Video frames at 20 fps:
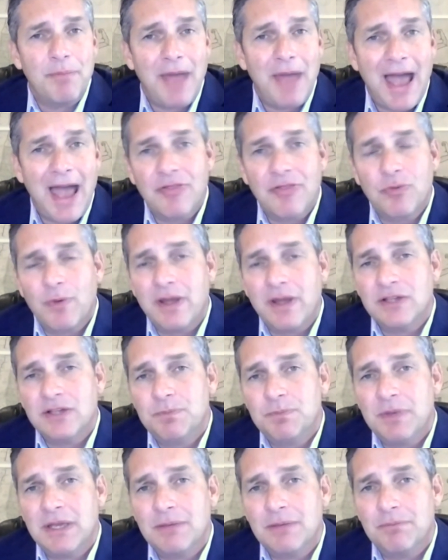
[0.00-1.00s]
pathway is
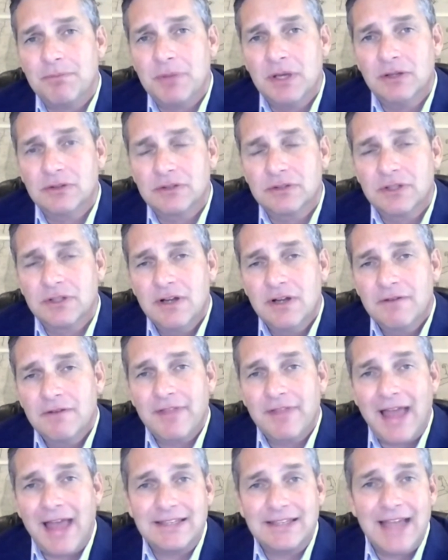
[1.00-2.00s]
being built for
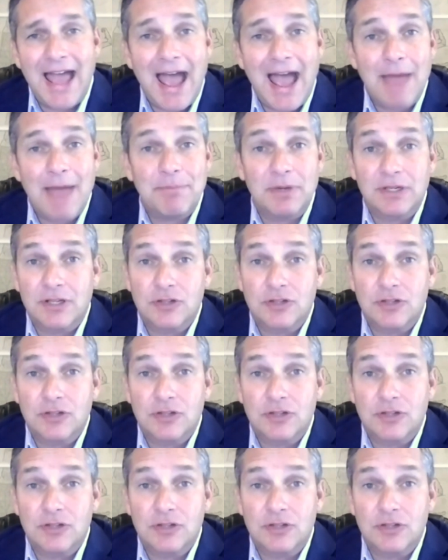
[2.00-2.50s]
that to happen,